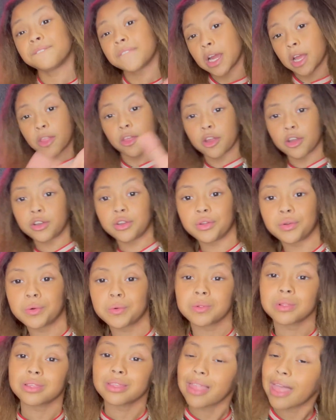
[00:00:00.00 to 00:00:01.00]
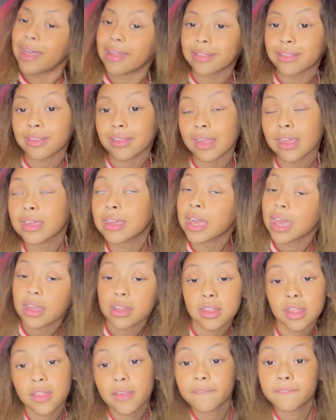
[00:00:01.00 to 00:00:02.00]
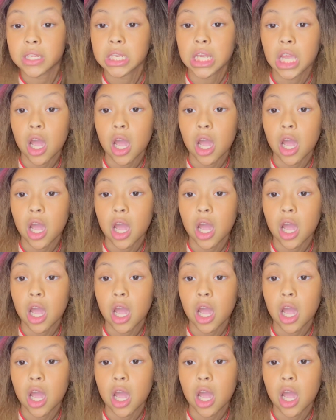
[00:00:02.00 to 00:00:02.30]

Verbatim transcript: further ado, let's get to the video.